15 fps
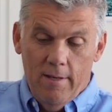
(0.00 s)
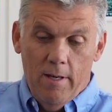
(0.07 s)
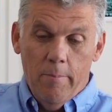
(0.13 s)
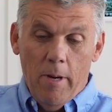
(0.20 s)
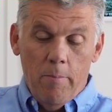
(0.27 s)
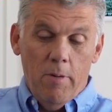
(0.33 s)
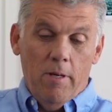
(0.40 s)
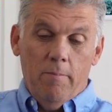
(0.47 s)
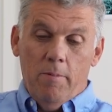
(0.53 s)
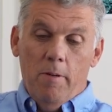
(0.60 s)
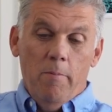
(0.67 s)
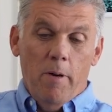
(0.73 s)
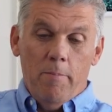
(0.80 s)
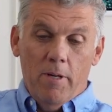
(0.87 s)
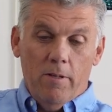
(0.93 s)
It might be
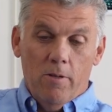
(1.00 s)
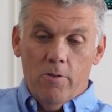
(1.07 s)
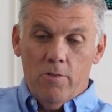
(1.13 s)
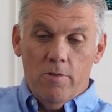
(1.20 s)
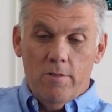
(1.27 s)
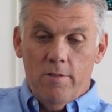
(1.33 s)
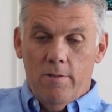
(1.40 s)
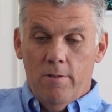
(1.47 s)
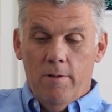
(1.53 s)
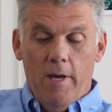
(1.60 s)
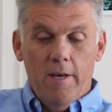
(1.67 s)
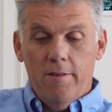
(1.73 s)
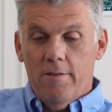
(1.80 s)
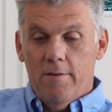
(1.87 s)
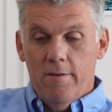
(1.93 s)
closer to
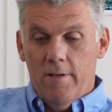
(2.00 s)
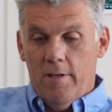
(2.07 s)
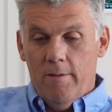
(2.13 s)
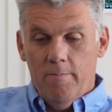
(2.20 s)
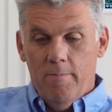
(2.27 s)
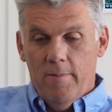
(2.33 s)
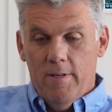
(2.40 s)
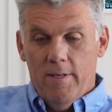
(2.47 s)
8:30.